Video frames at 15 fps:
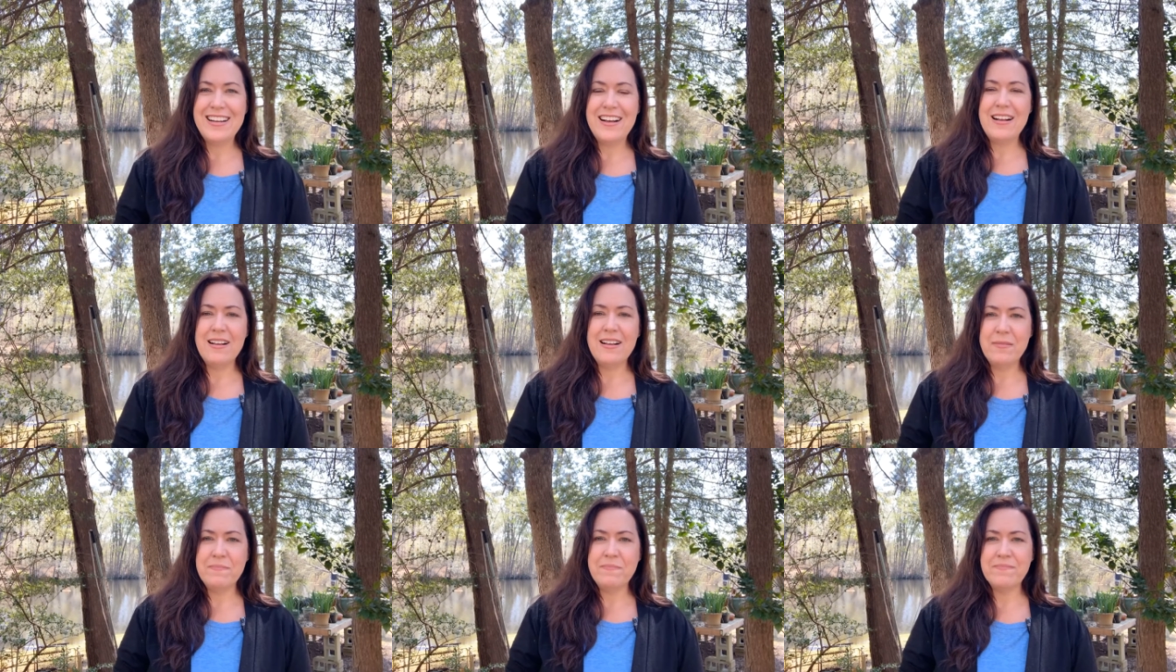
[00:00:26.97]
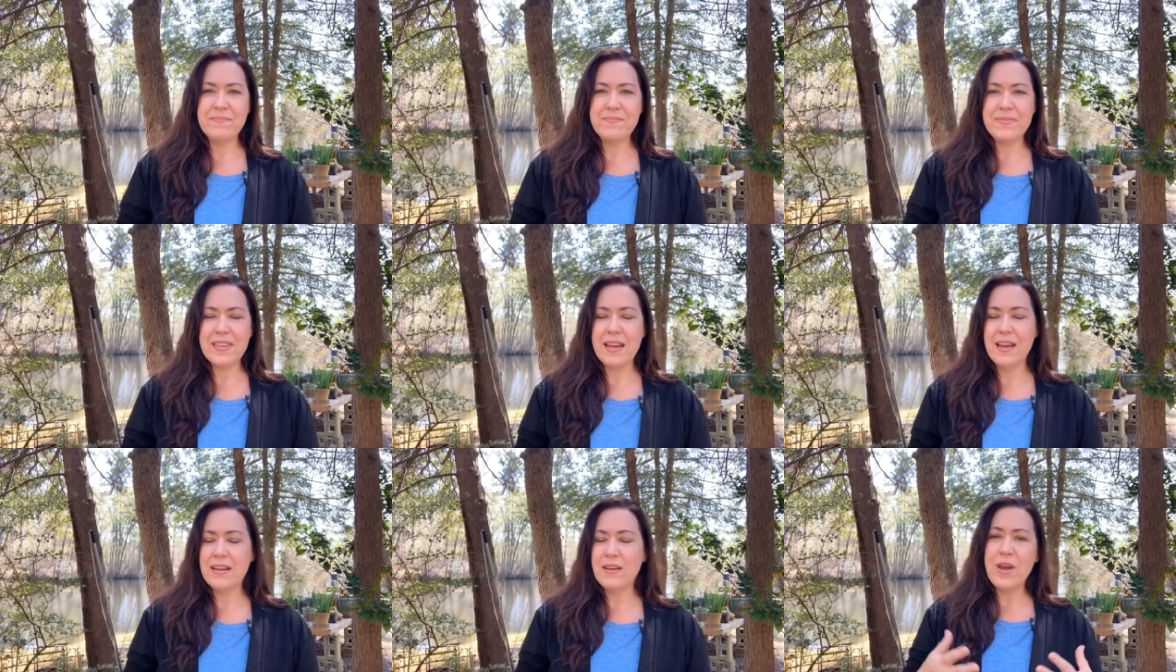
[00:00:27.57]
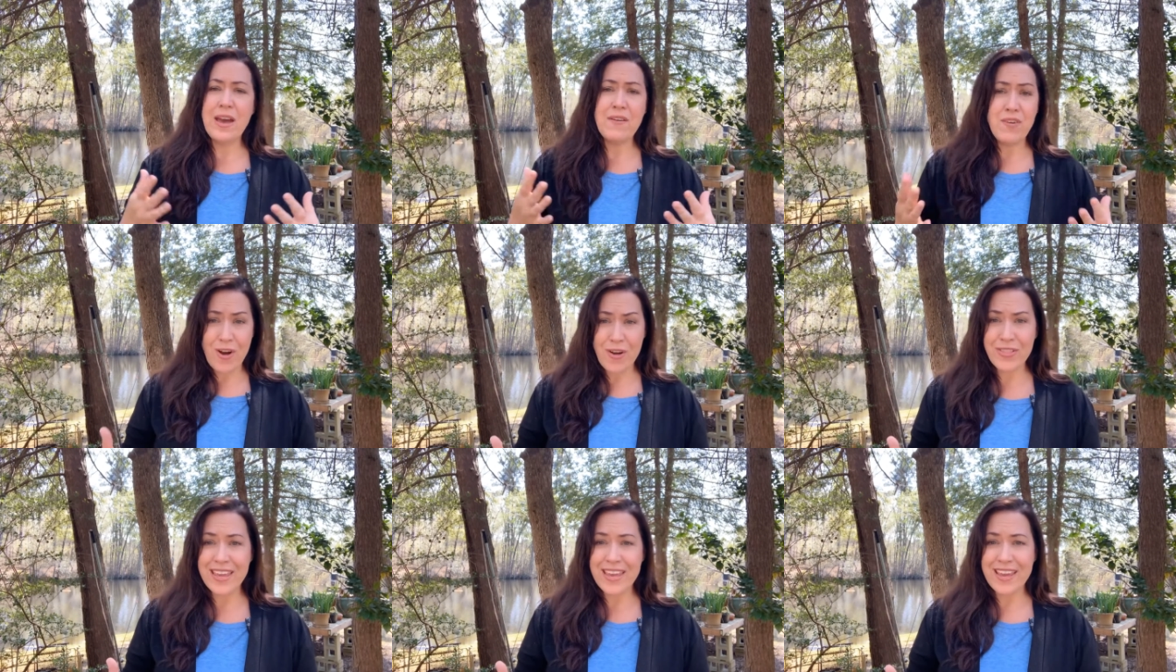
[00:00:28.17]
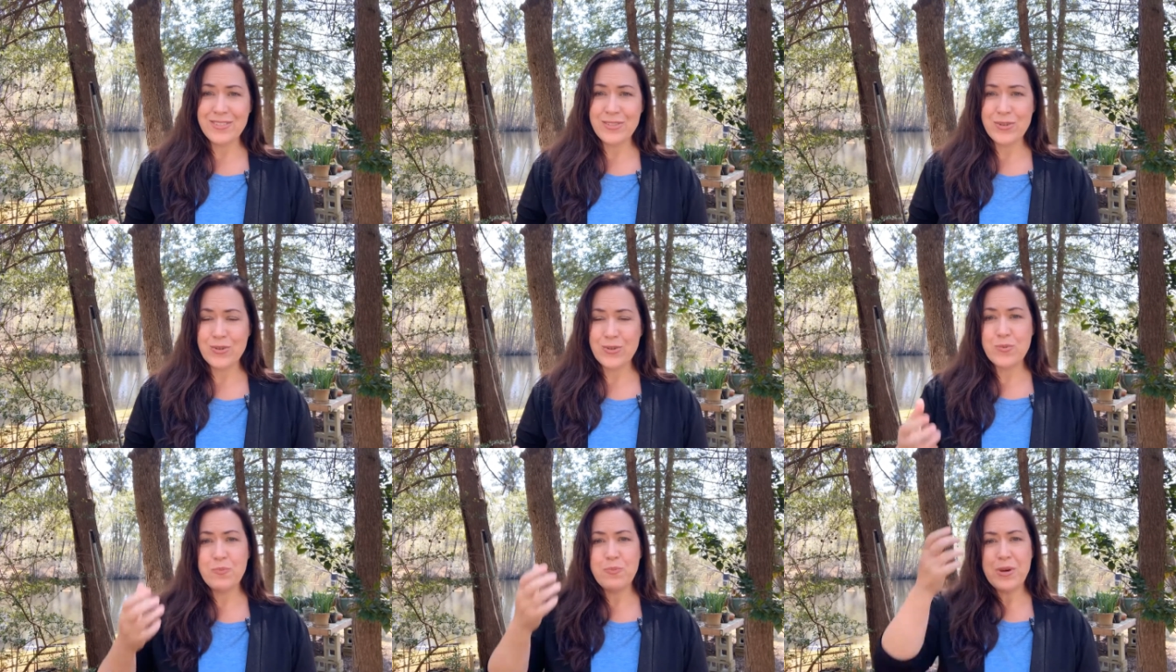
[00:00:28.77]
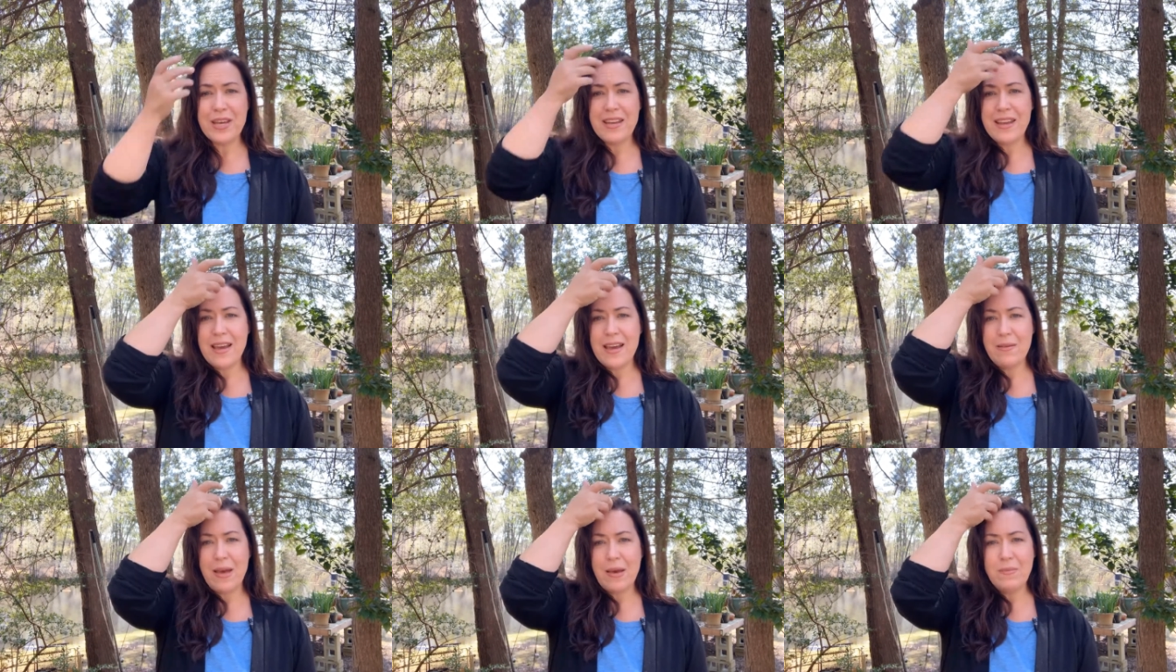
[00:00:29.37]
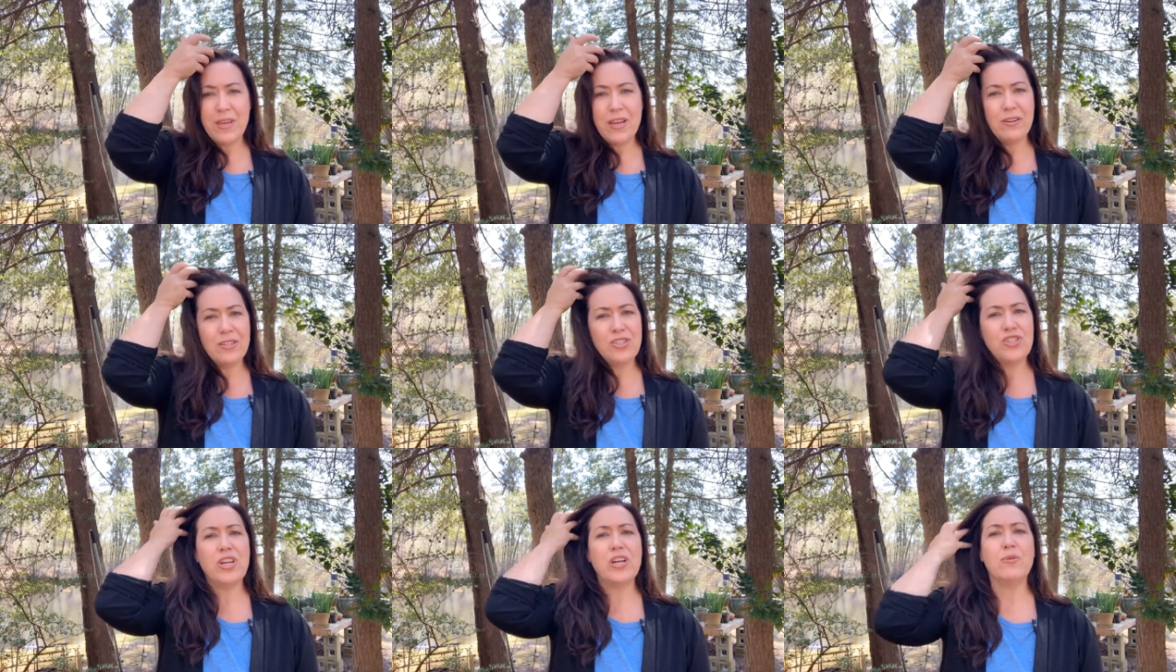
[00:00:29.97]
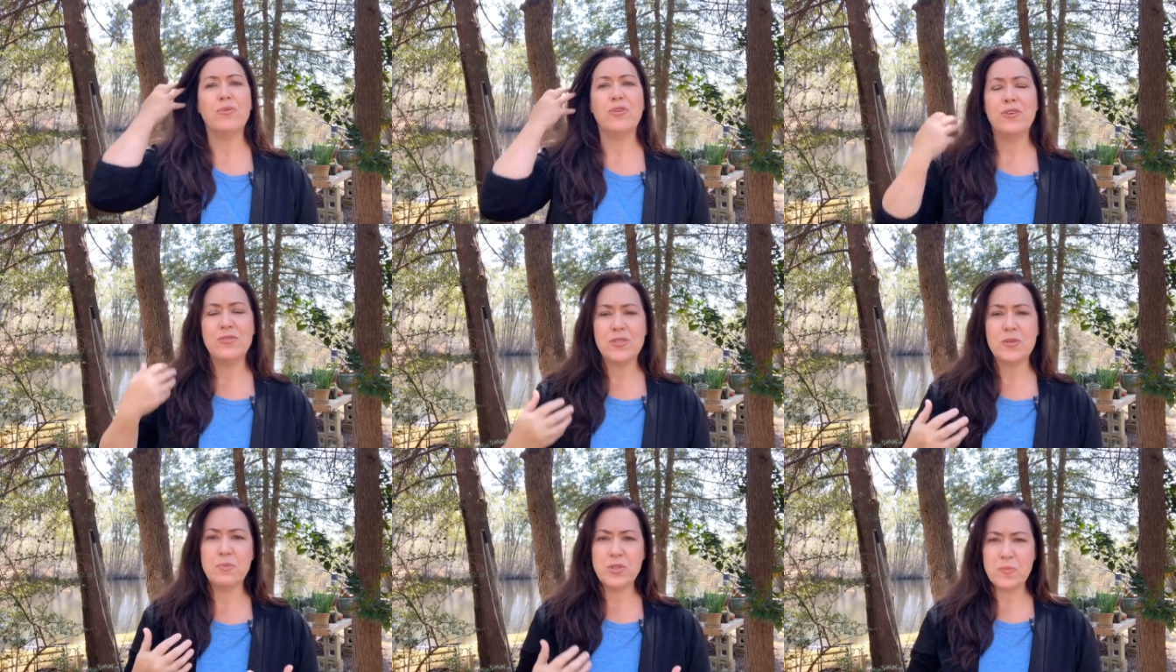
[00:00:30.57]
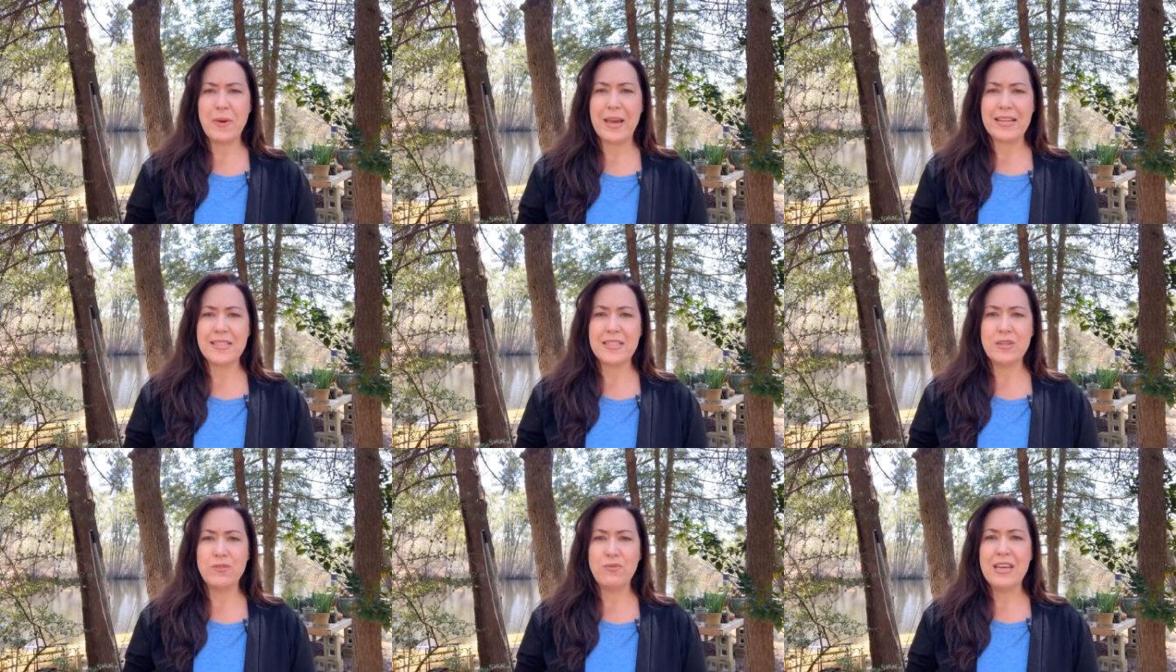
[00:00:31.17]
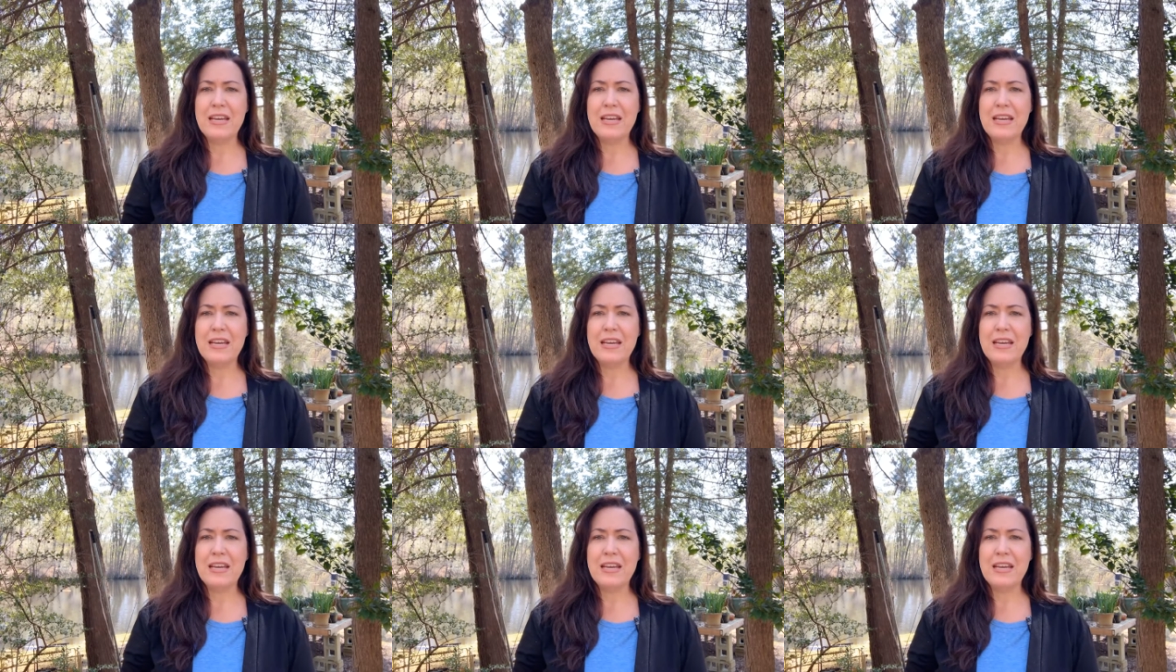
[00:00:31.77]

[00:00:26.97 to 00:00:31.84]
I don't have all the answers, but I'm here to share with you some perspective,